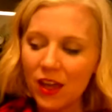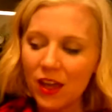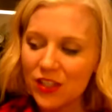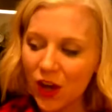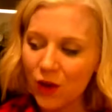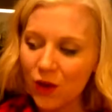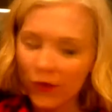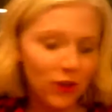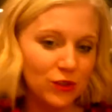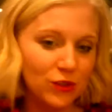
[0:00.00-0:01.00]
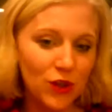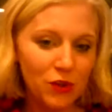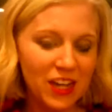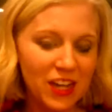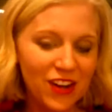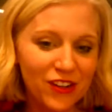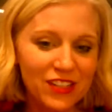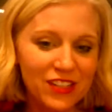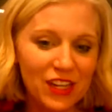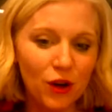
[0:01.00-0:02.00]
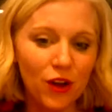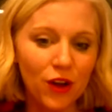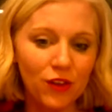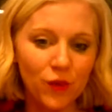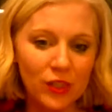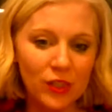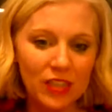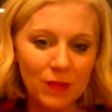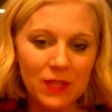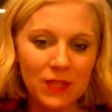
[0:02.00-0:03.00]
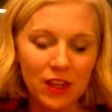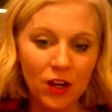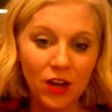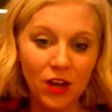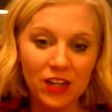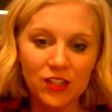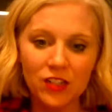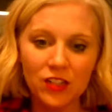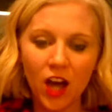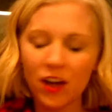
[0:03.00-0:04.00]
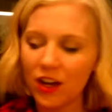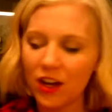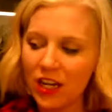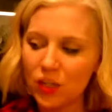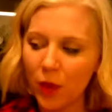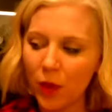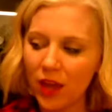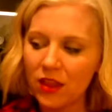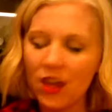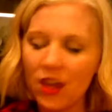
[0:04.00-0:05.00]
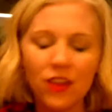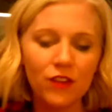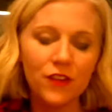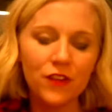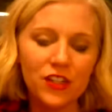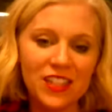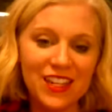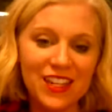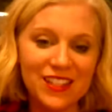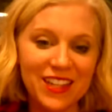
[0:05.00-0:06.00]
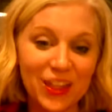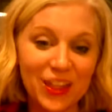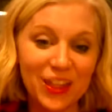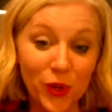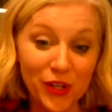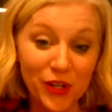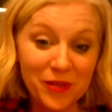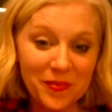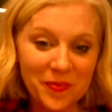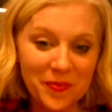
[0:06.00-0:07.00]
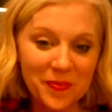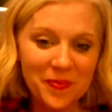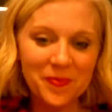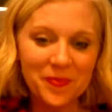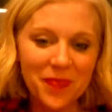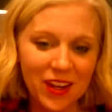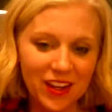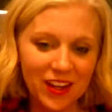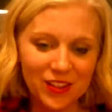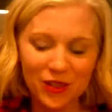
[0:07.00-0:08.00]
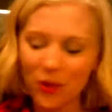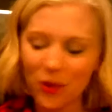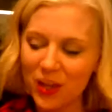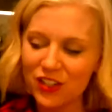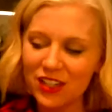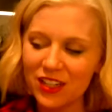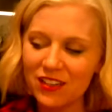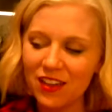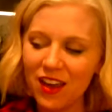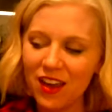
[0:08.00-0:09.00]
So for those note takers, here are the 4 steps, and then I'll kind of talk on each one. The first is get the order and answer any questions.